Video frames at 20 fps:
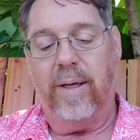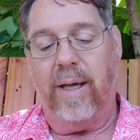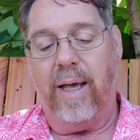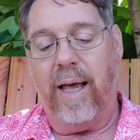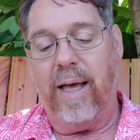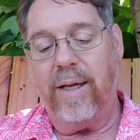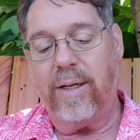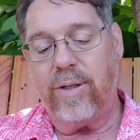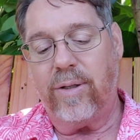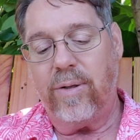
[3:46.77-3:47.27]

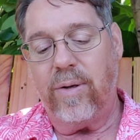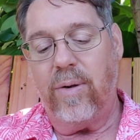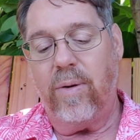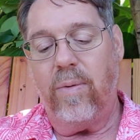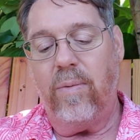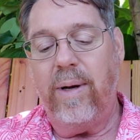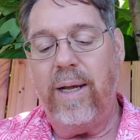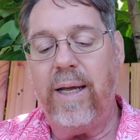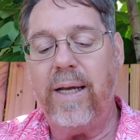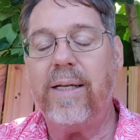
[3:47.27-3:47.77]
As
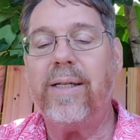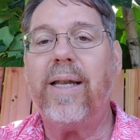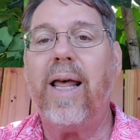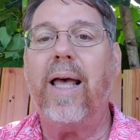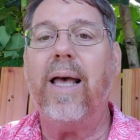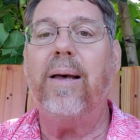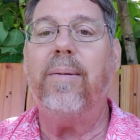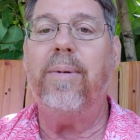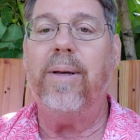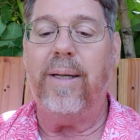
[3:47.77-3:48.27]
we
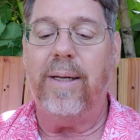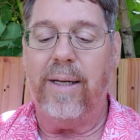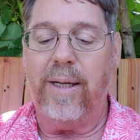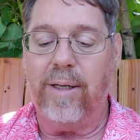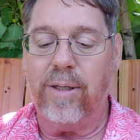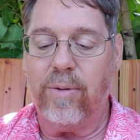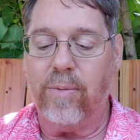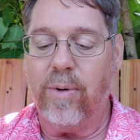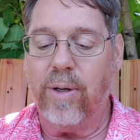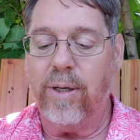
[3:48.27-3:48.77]
examine
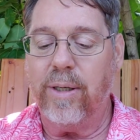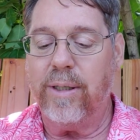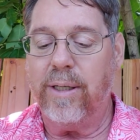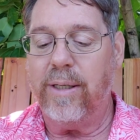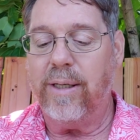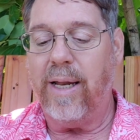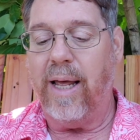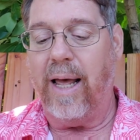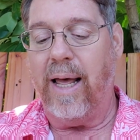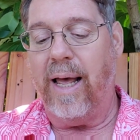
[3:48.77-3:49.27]
His Word
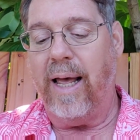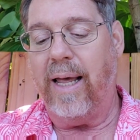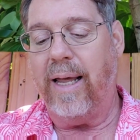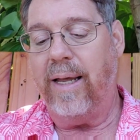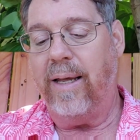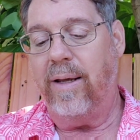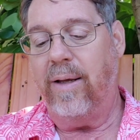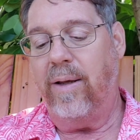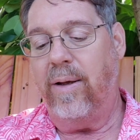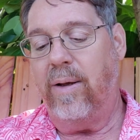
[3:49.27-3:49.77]

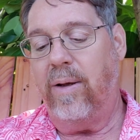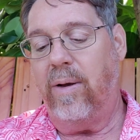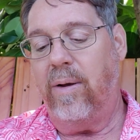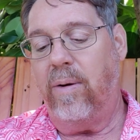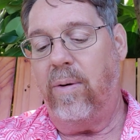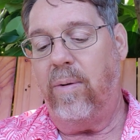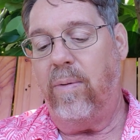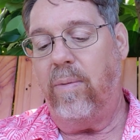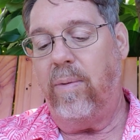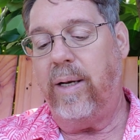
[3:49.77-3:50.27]
today,
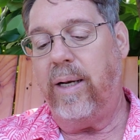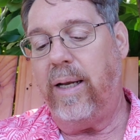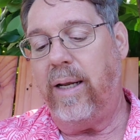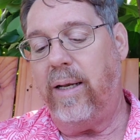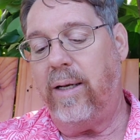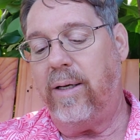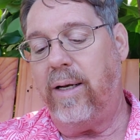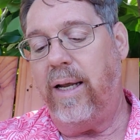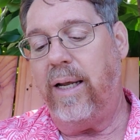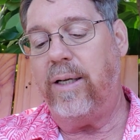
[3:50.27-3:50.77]
we
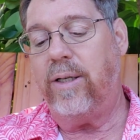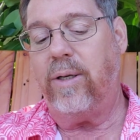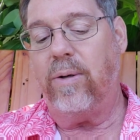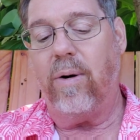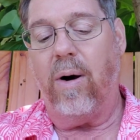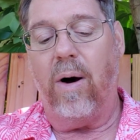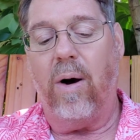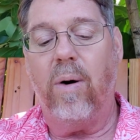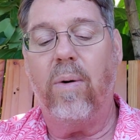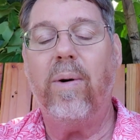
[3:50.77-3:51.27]
need to
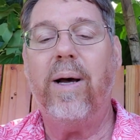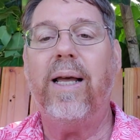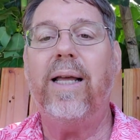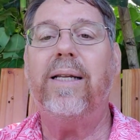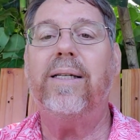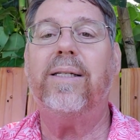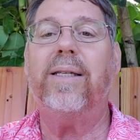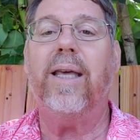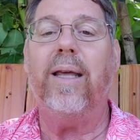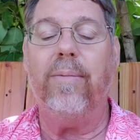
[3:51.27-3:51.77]

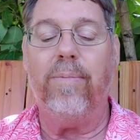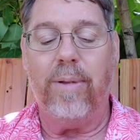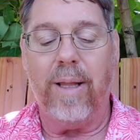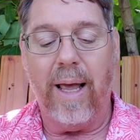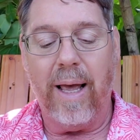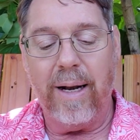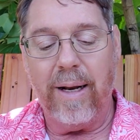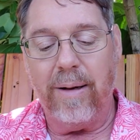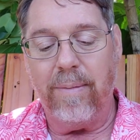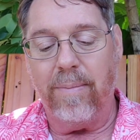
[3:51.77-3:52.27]
always keep
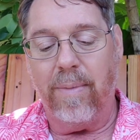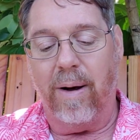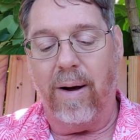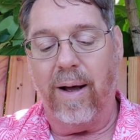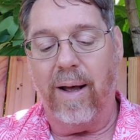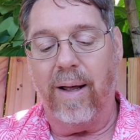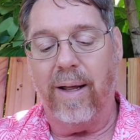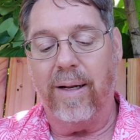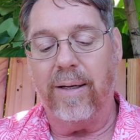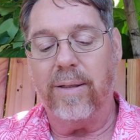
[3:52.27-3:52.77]
that in
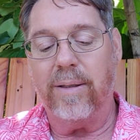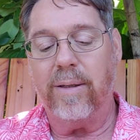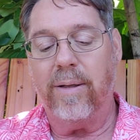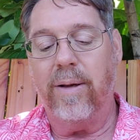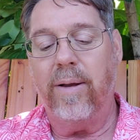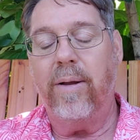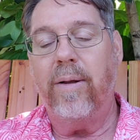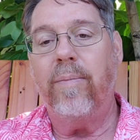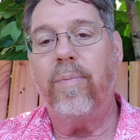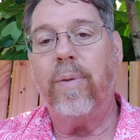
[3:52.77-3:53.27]
mind
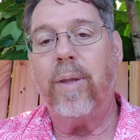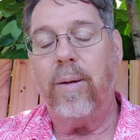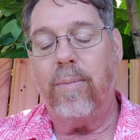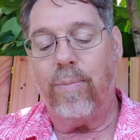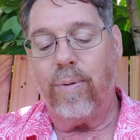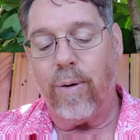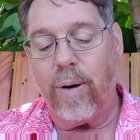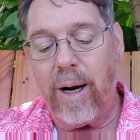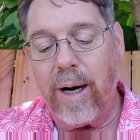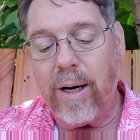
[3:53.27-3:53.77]

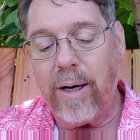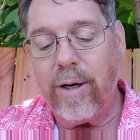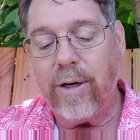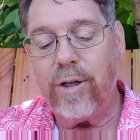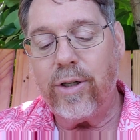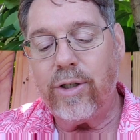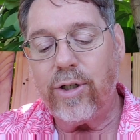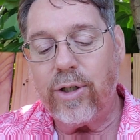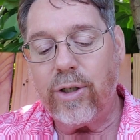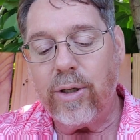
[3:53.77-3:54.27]

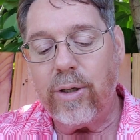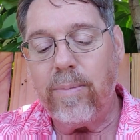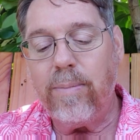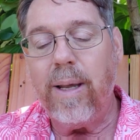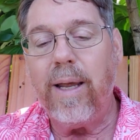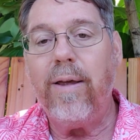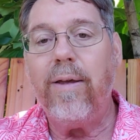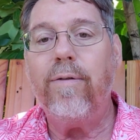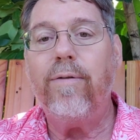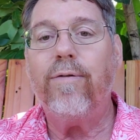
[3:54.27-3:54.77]
prayers should
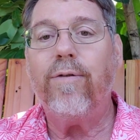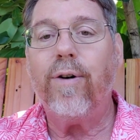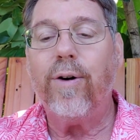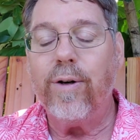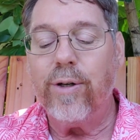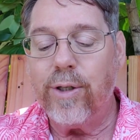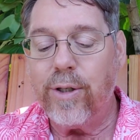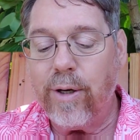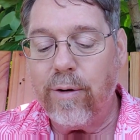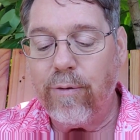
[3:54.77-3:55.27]
be
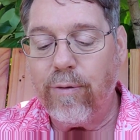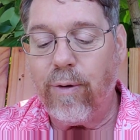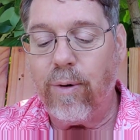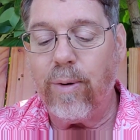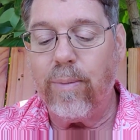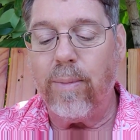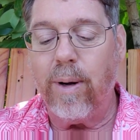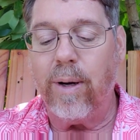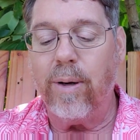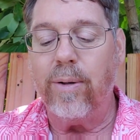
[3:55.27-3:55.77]
first and
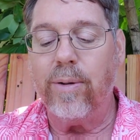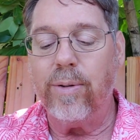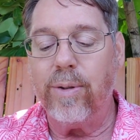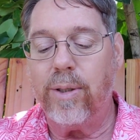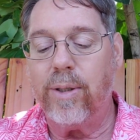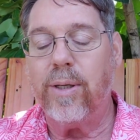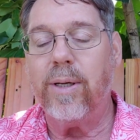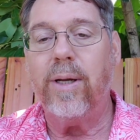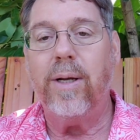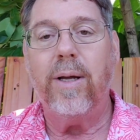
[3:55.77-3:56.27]

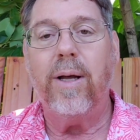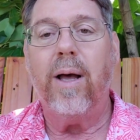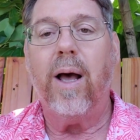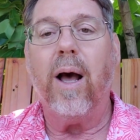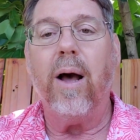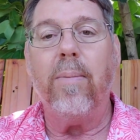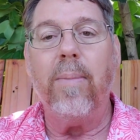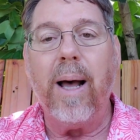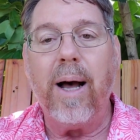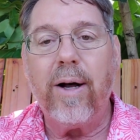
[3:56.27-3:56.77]
foremost
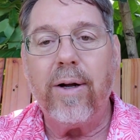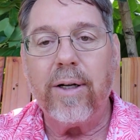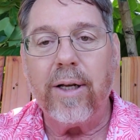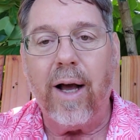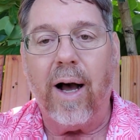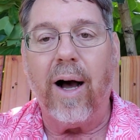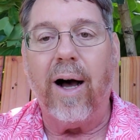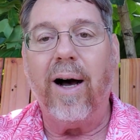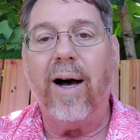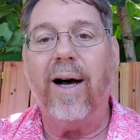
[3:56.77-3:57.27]
about
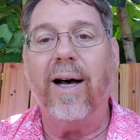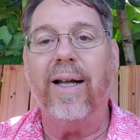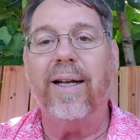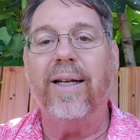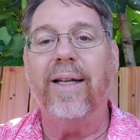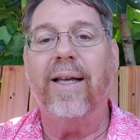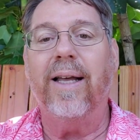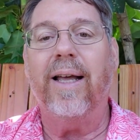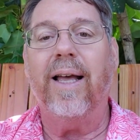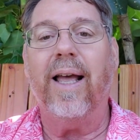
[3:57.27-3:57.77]
God
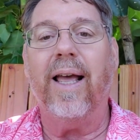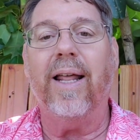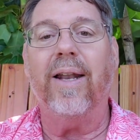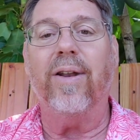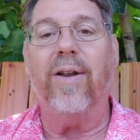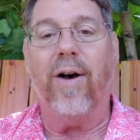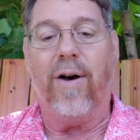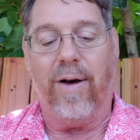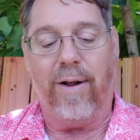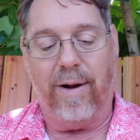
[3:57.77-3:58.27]
and
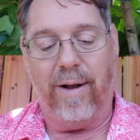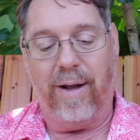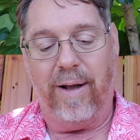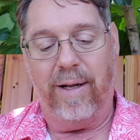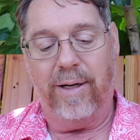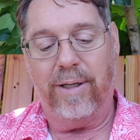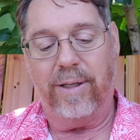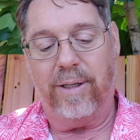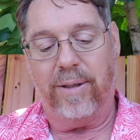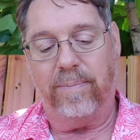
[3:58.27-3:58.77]
not
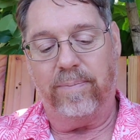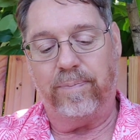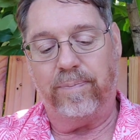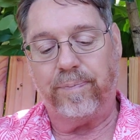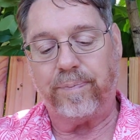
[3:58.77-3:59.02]
us.